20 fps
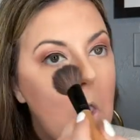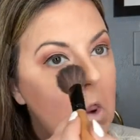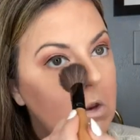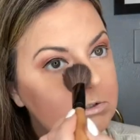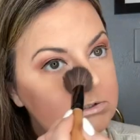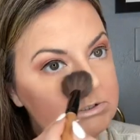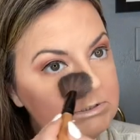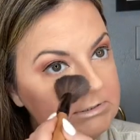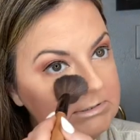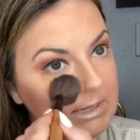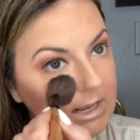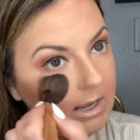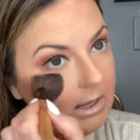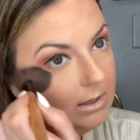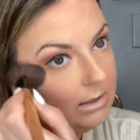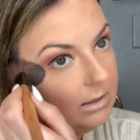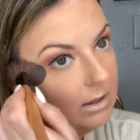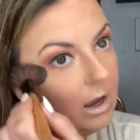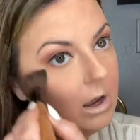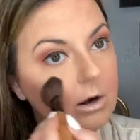set
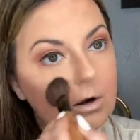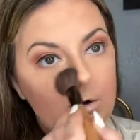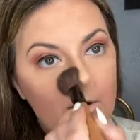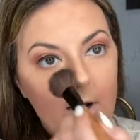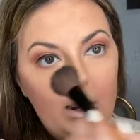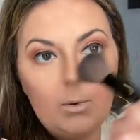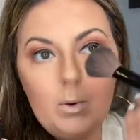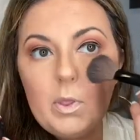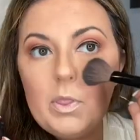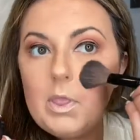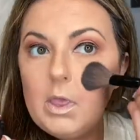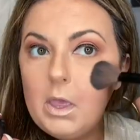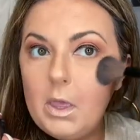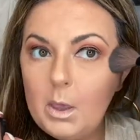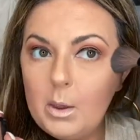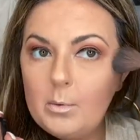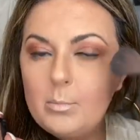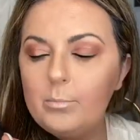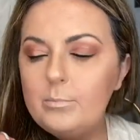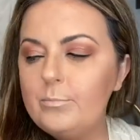the under eye with it.
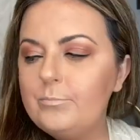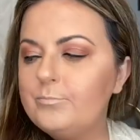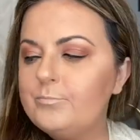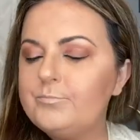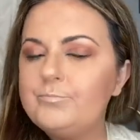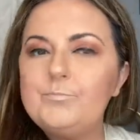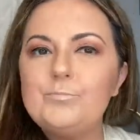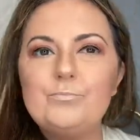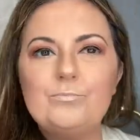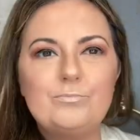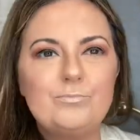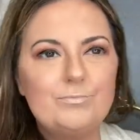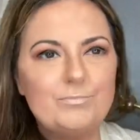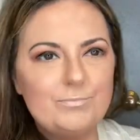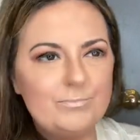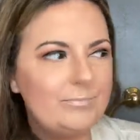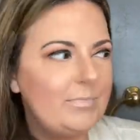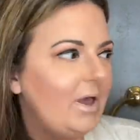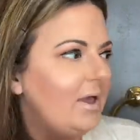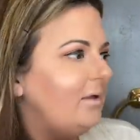
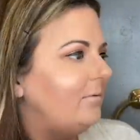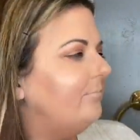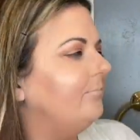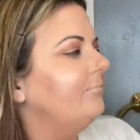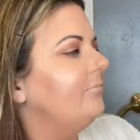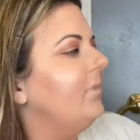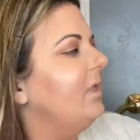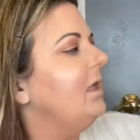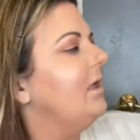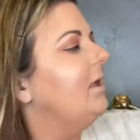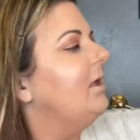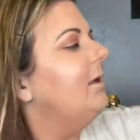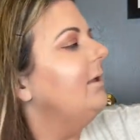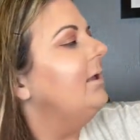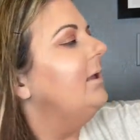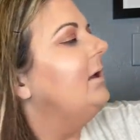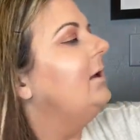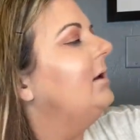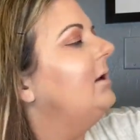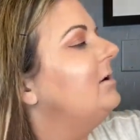But
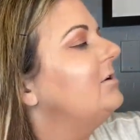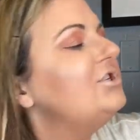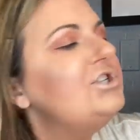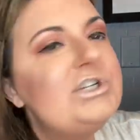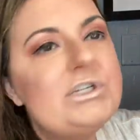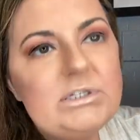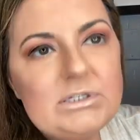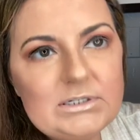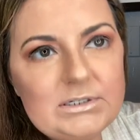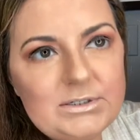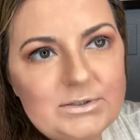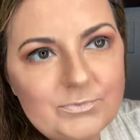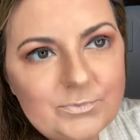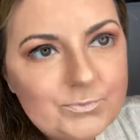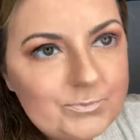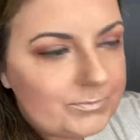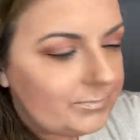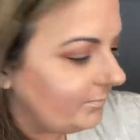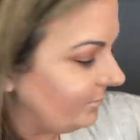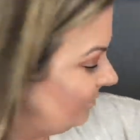just
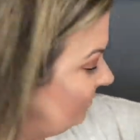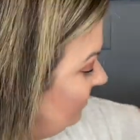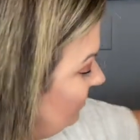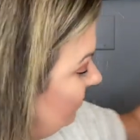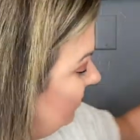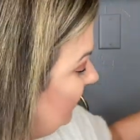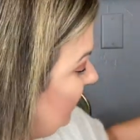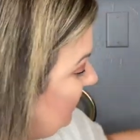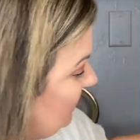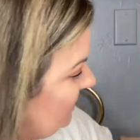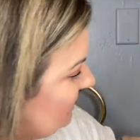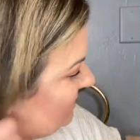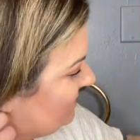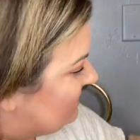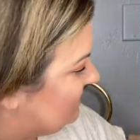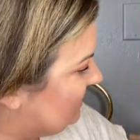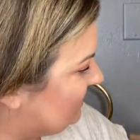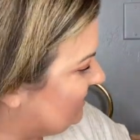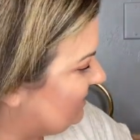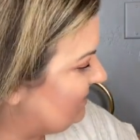
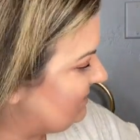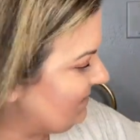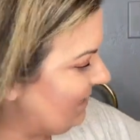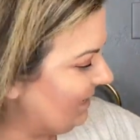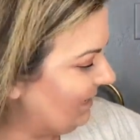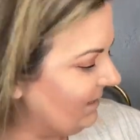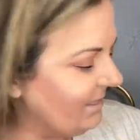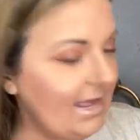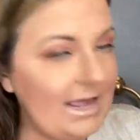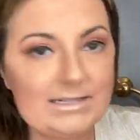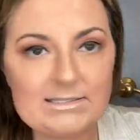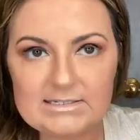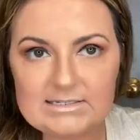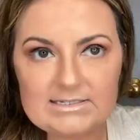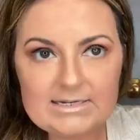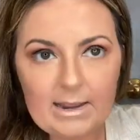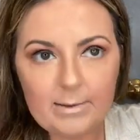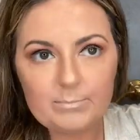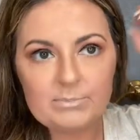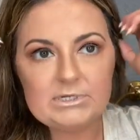didn't take that
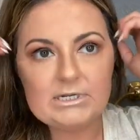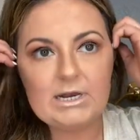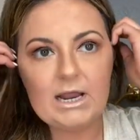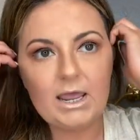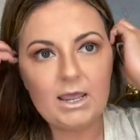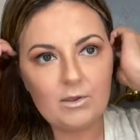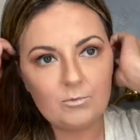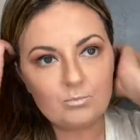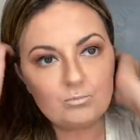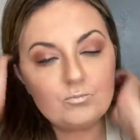step today.